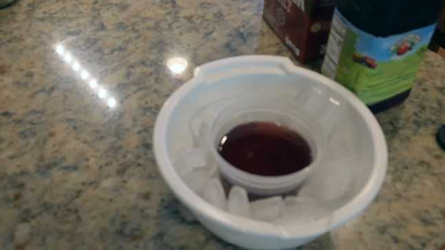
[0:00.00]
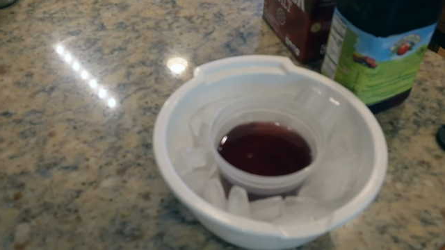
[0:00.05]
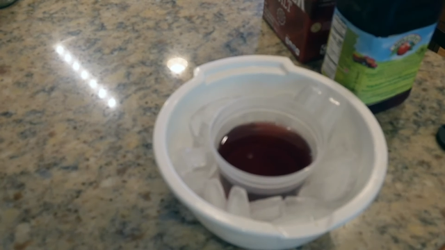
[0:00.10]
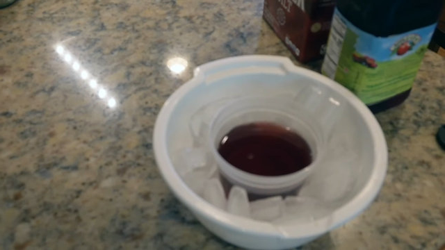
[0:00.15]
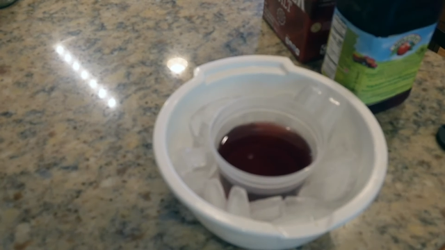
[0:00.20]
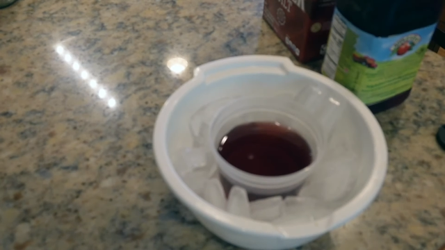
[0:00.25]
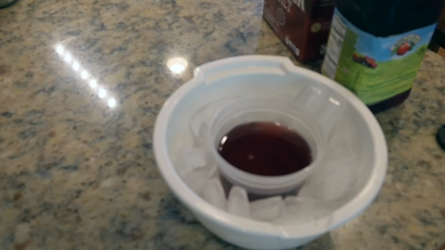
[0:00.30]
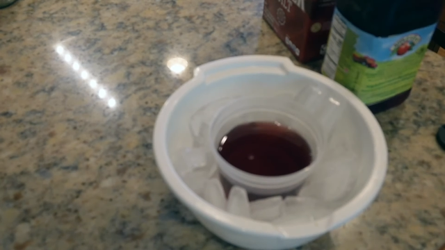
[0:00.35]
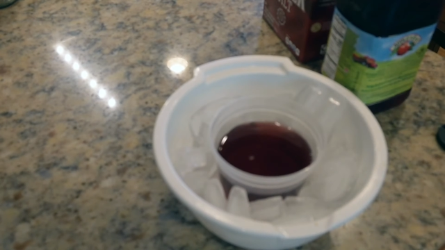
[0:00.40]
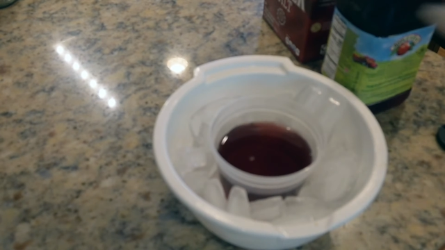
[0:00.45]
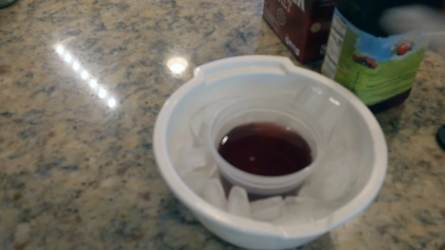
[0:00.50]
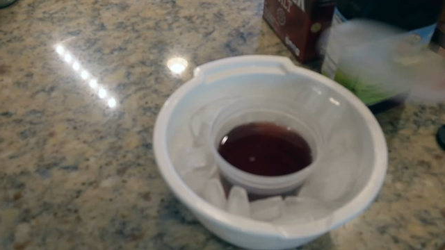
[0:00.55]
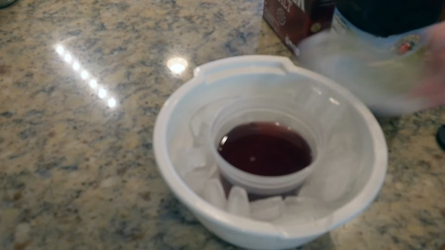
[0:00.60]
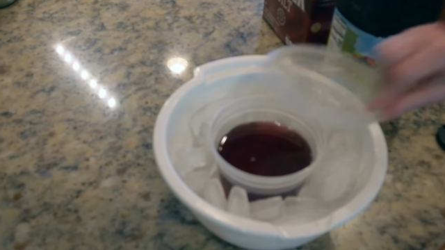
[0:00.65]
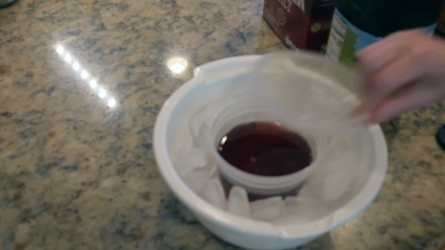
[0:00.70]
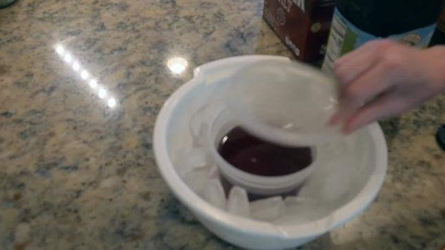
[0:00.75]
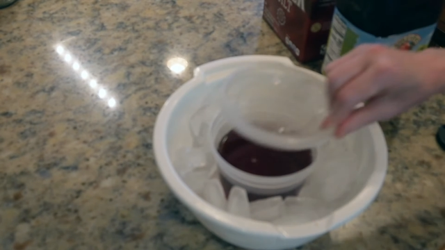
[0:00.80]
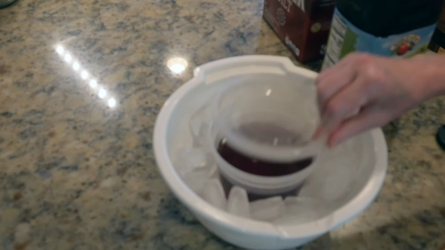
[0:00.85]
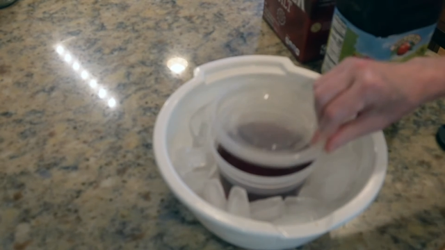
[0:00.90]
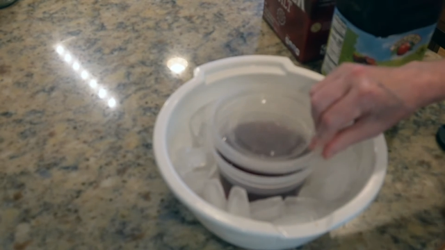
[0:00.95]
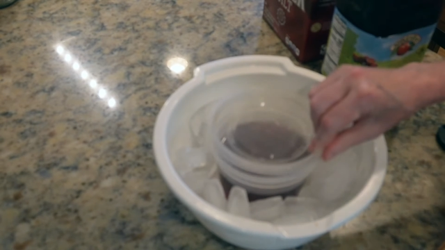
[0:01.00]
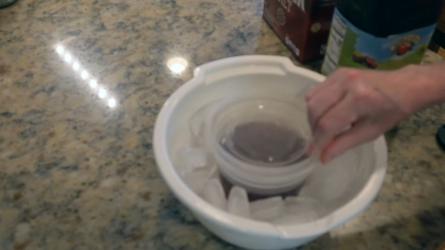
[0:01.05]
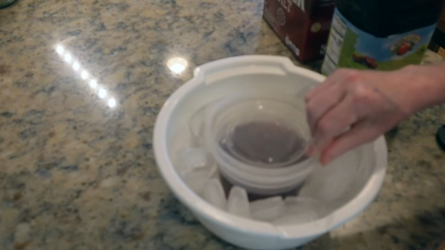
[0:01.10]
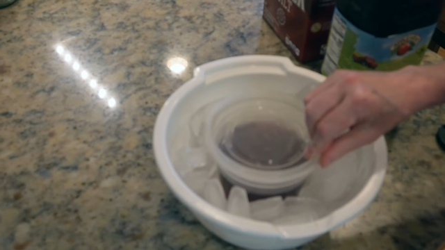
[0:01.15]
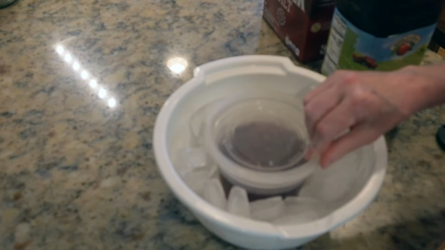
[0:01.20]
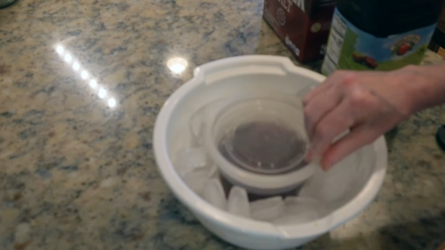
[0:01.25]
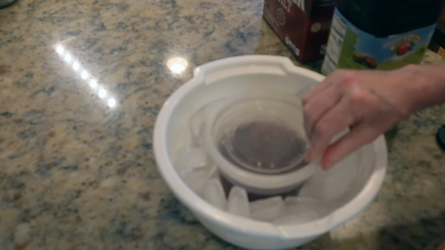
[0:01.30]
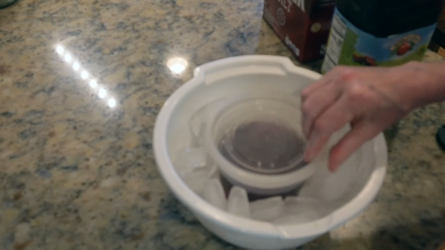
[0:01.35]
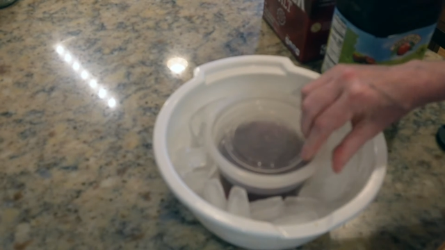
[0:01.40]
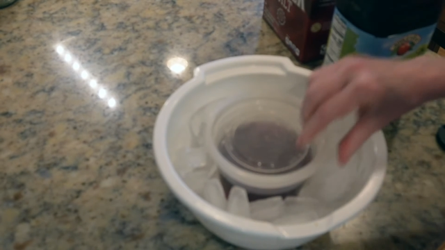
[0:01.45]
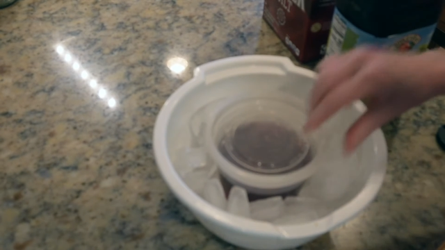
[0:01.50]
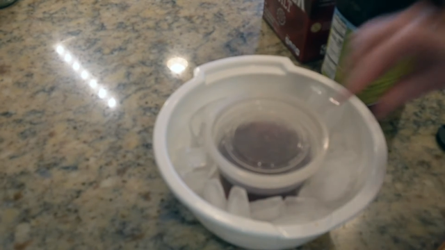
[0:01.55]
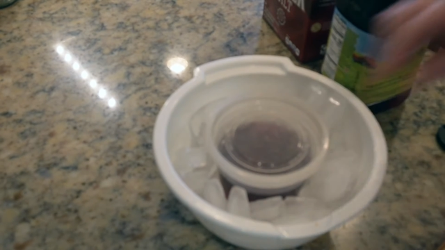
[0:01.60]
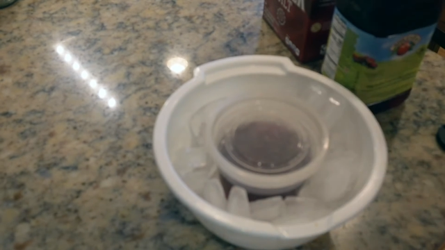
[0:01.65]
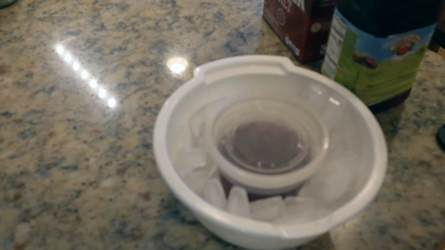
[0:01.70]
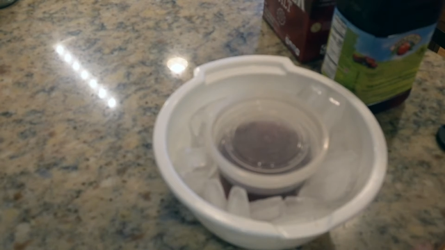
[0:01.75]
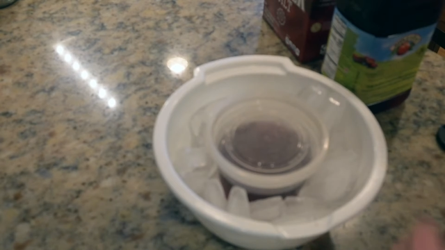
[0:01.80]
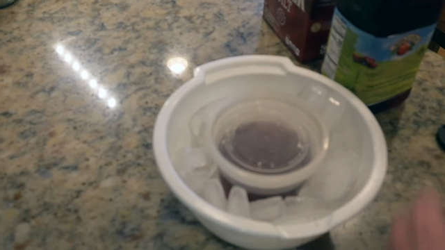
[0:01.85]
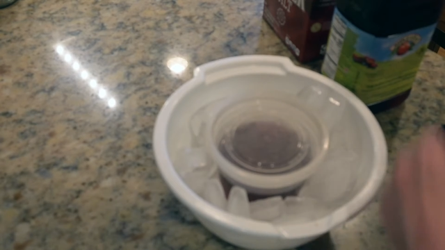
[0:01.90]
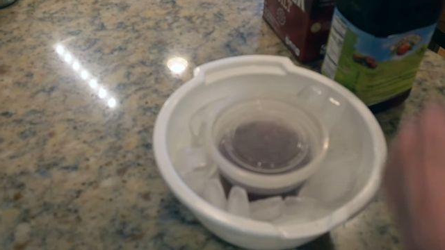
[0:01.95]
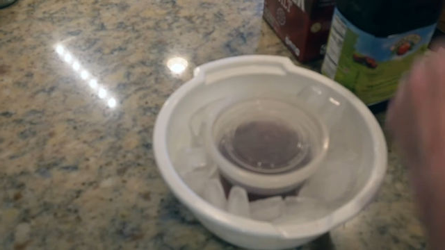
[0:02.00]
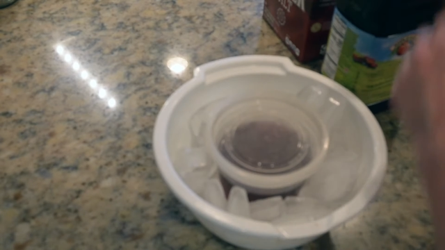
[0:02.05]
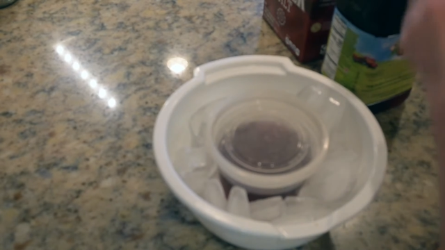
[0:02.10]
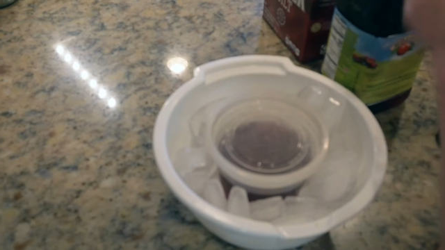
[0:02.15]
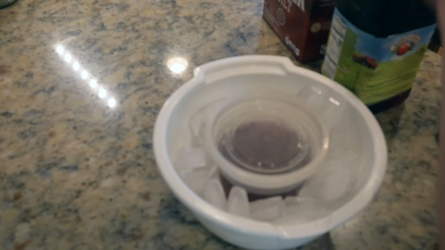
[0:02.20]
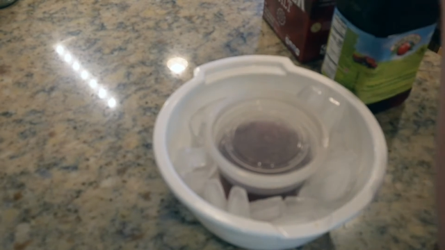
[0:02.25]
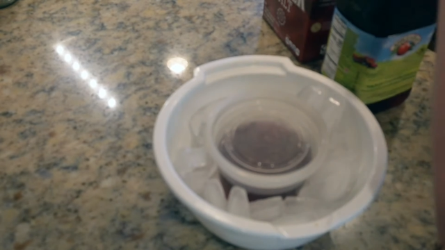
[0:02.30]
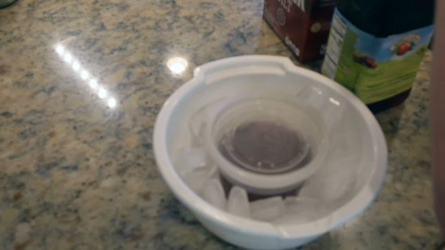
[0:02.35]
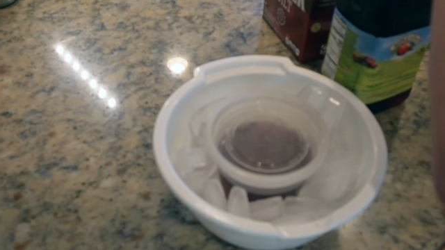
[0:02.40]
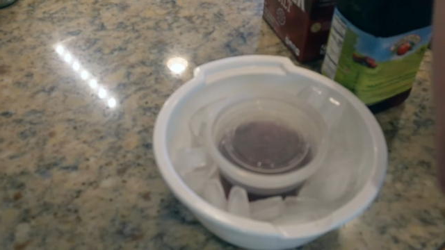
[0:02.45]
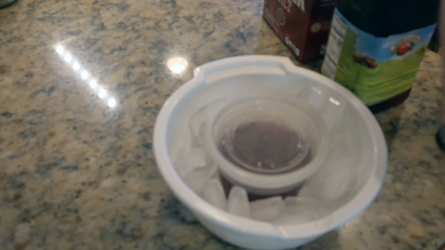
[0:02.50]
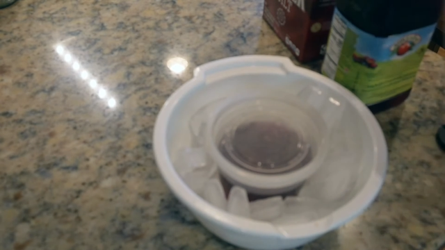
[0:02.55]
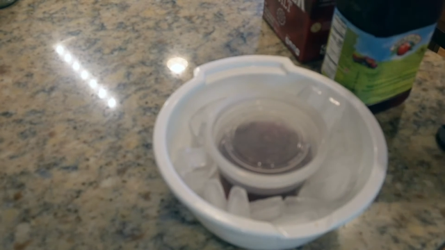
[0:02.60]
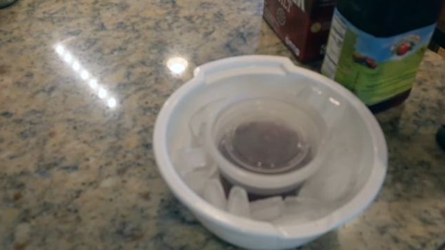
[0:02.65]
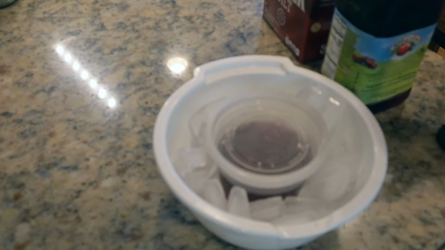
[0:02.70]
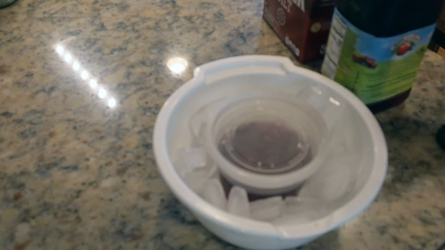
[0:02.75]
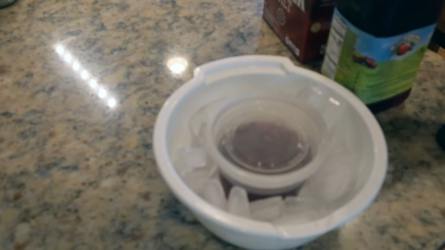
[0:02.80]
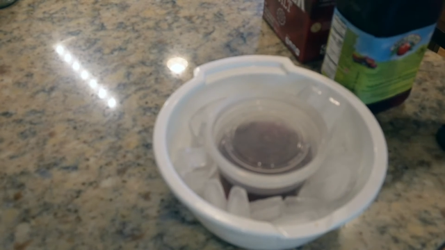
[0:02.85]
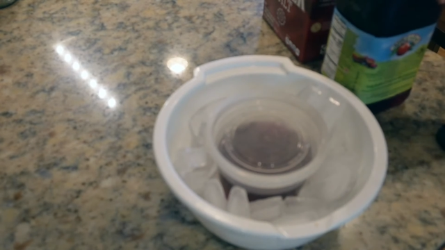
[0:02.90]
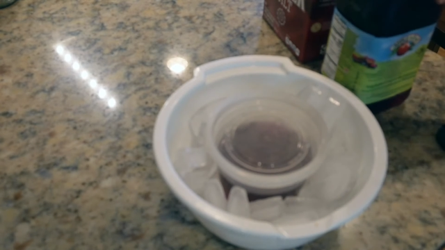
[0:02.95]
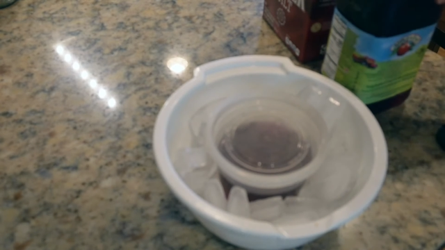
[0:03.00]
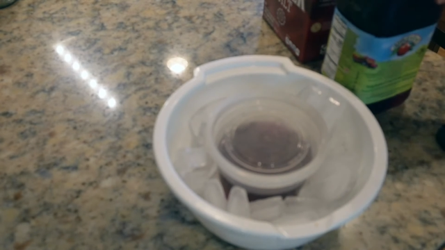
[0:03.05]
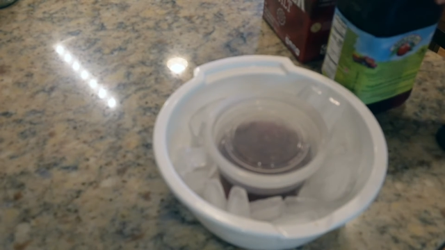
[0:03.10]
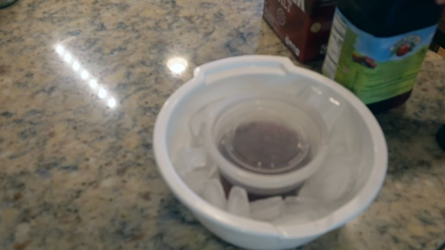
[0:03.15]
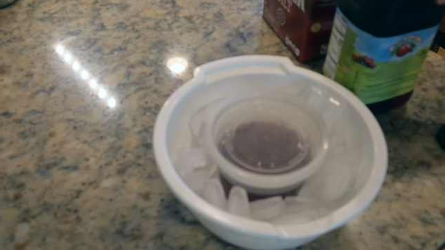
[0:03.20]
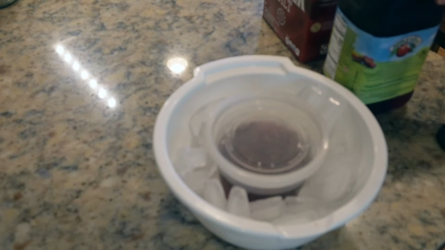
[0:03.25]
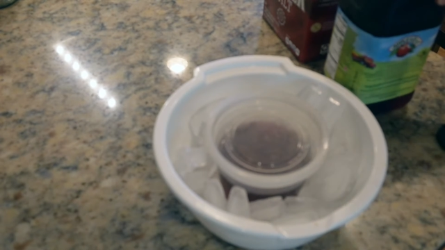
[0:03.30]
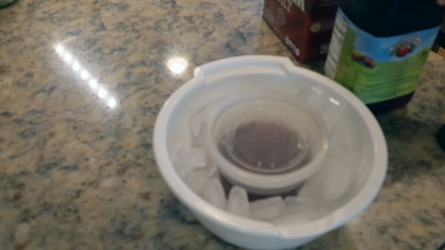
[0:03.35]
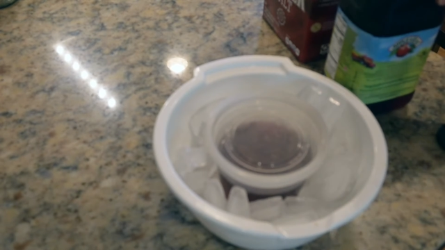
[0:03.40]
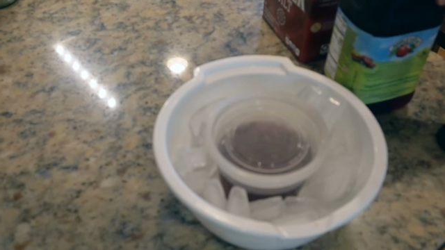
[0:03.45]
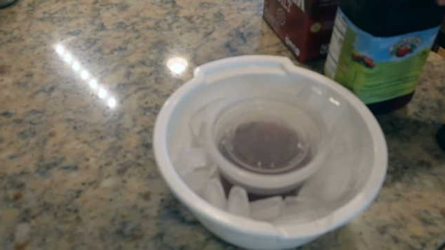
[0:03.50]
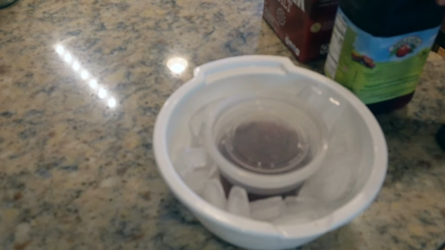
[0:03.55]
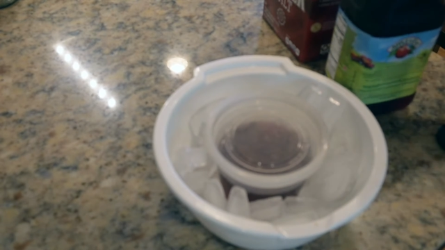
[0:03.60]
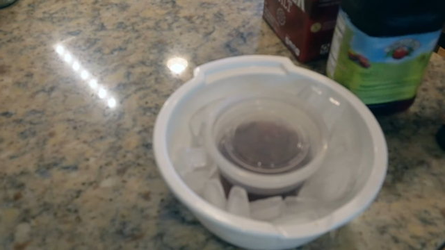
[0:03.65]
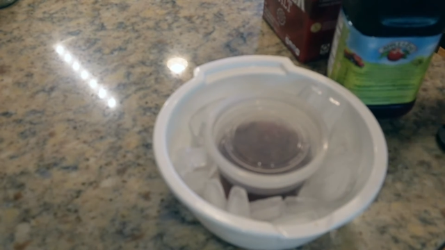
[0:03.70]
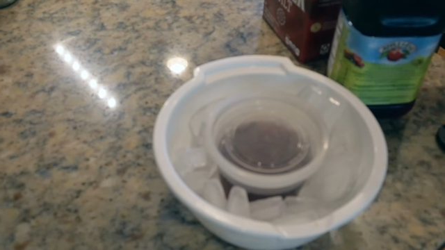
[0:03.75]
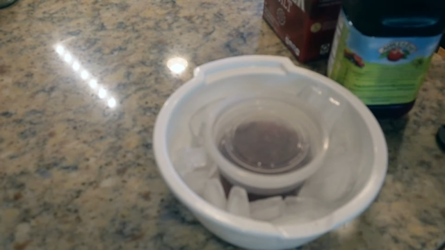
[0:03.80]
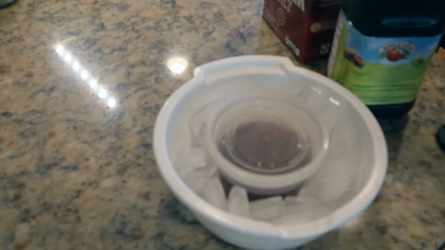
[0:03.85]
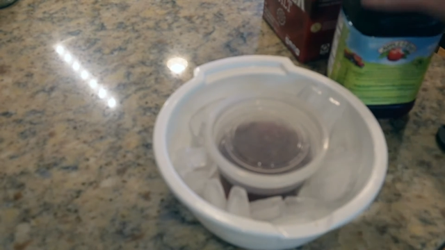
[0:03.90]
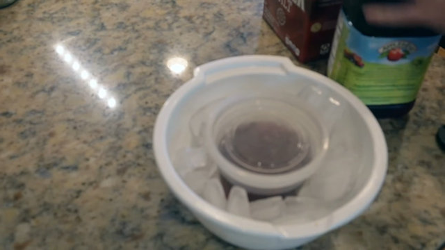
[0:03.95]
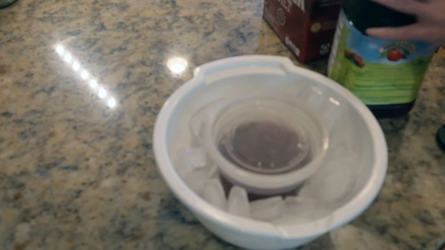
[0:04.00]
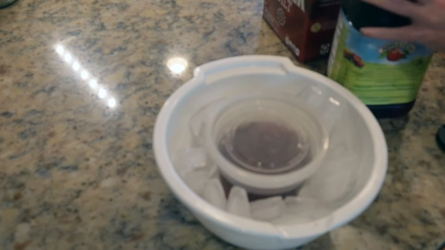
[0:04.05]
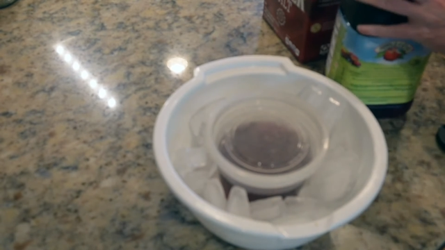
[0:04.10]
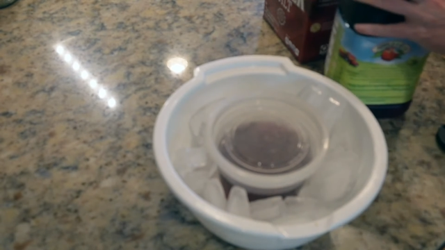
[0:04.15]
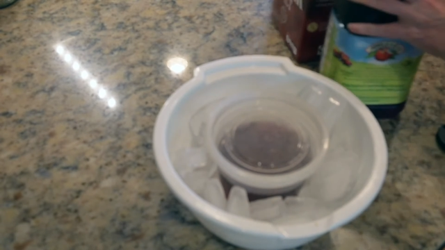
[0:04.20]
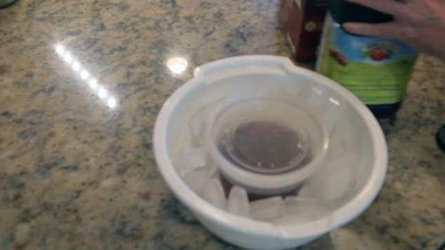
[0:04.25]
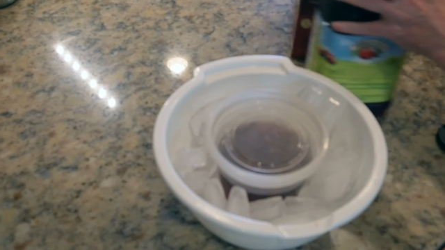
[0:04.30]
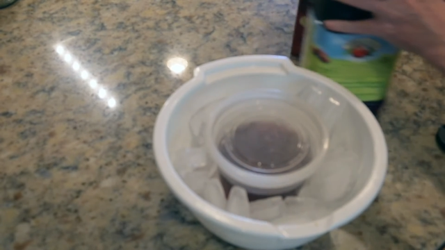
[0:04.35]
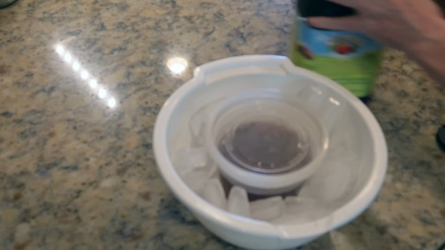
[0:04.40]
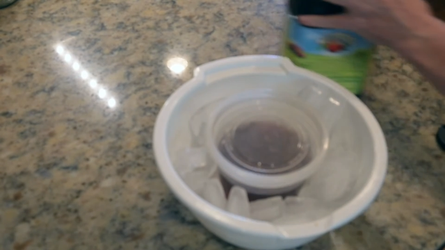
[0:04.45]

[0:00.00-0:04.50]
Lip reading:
Nobody's mouth can be seen.